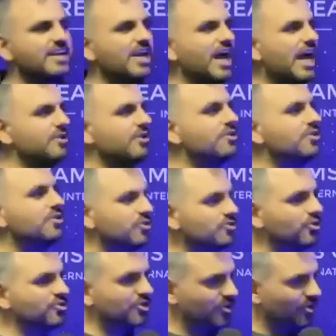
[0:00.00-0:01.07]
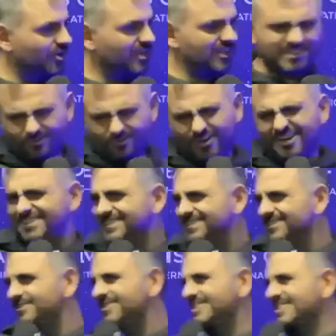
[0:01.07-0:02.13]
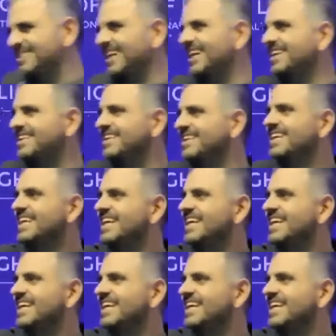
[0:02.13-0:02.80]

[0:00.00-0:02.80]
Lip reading: I know you go door to door. And I was like, what? Who is this guy? You know?